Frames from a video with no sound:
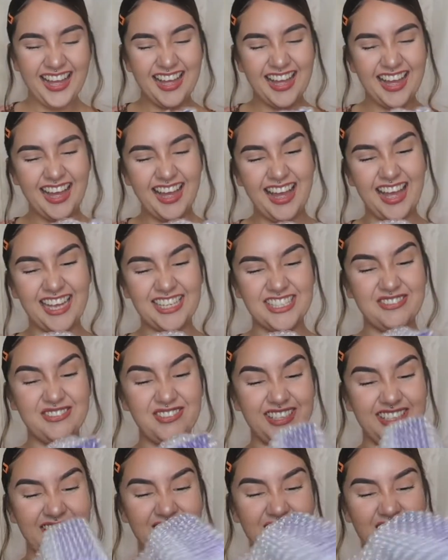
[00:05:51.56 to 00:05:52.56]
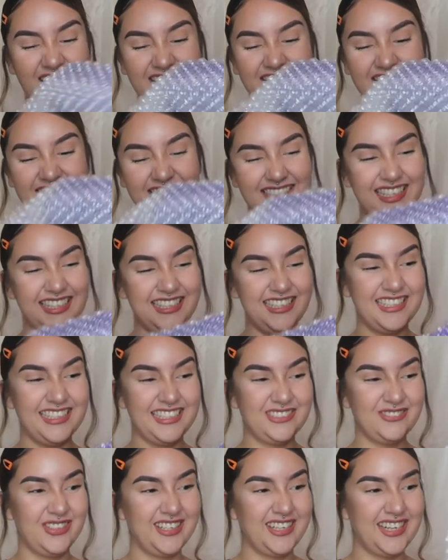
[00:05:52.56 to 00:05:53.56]
I actually really wanted this
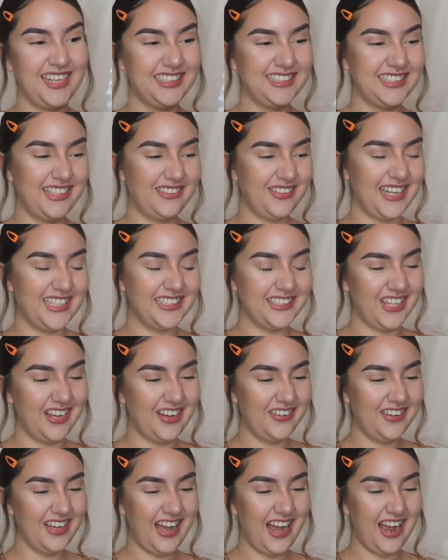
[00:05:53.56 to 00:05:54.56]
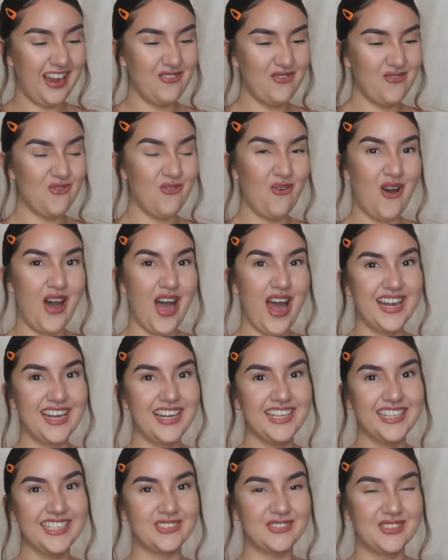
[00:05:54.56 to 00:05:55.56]
one, guys. Like, when I saw it, I wanted
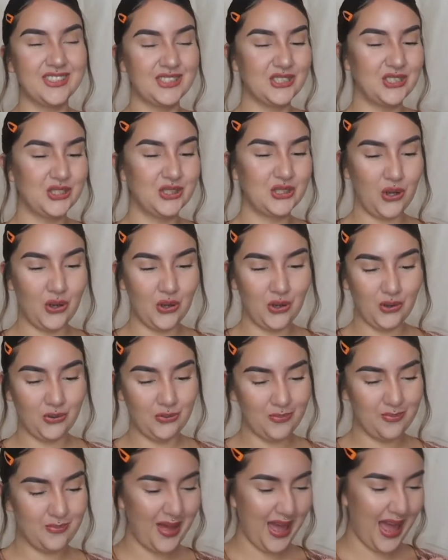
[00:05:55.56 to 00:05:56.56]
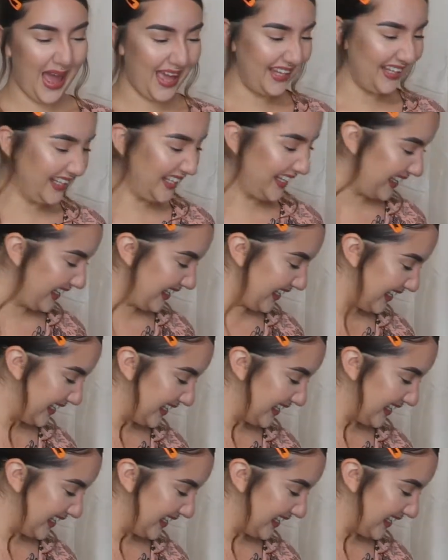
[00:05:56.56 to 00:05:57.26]
this one so badly.